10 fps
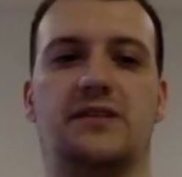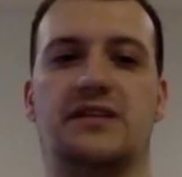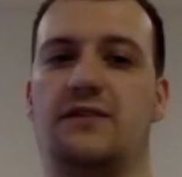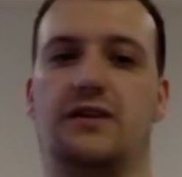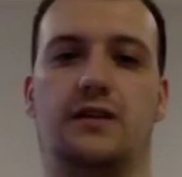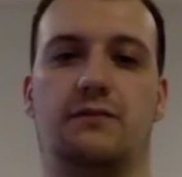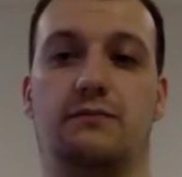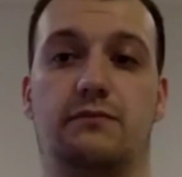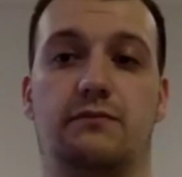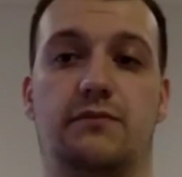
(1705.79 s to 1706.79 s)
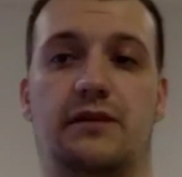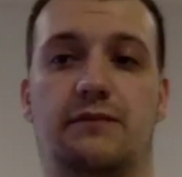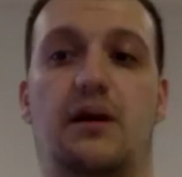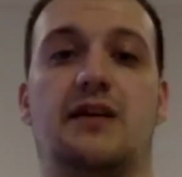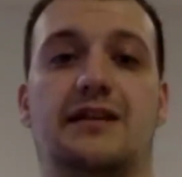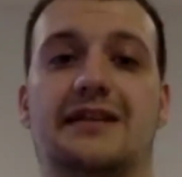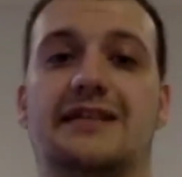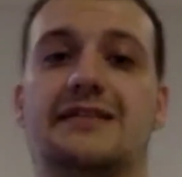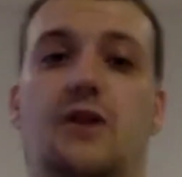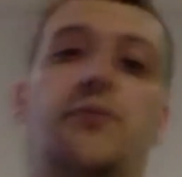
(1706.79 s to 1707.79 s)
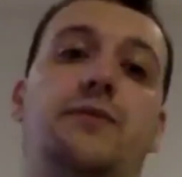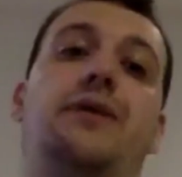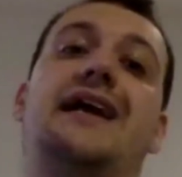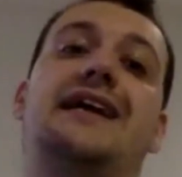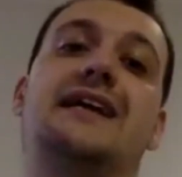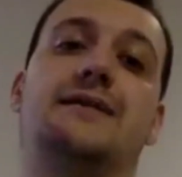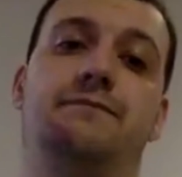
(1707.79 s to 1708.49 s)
of the marketing list opt back in,